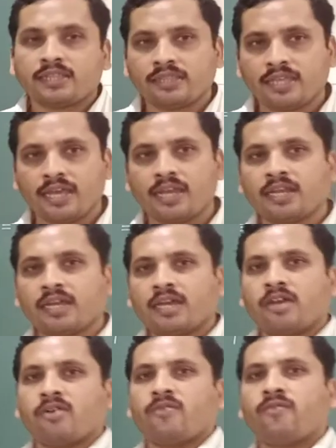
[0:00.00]
then
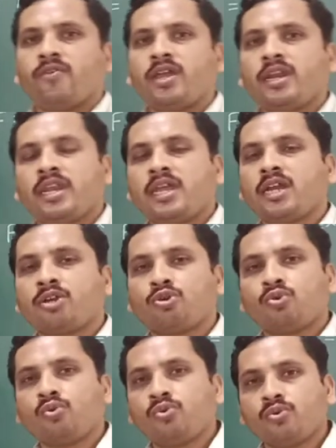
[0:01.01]
we need
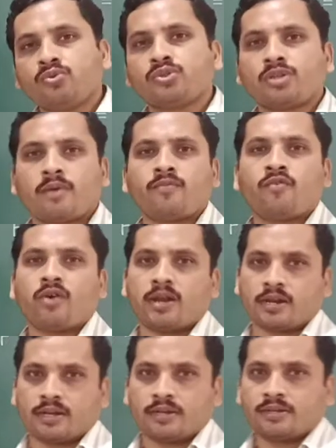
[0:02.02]
to do some
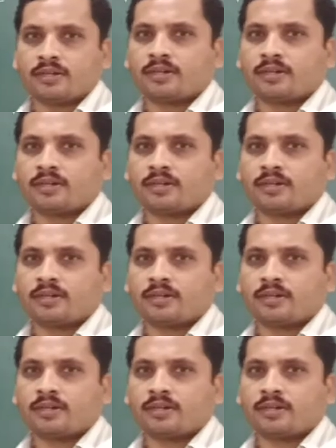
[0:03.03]
work.